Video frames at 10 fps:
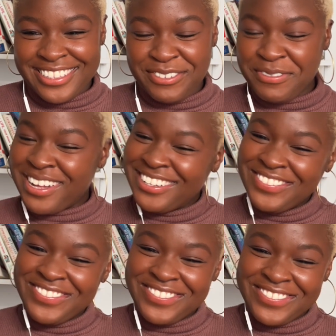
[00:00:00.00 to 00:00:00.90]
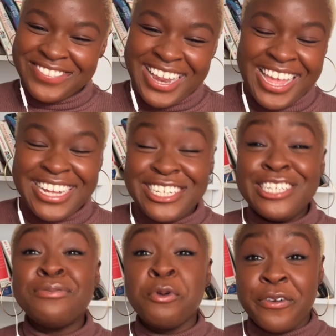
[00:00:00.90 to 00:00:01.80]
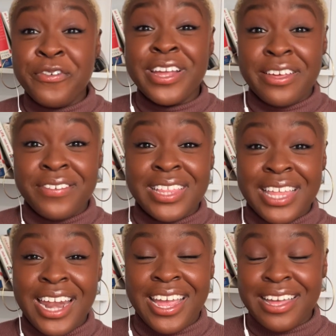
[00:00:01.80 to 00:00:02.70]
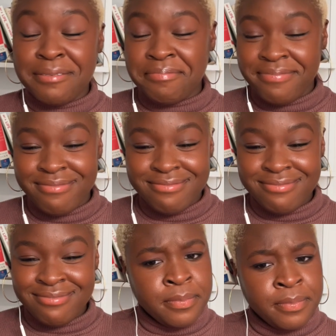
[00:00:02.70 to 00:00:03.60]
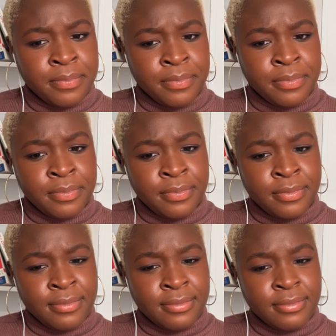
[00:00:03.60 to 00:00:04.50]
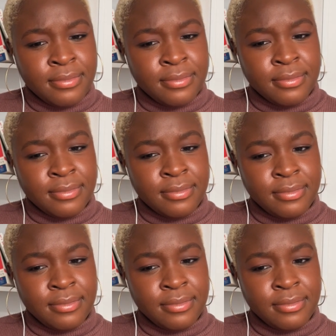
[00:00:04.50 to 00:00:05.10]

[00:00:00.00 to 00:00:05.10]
Well, I guess she's more forgiving than I am. Because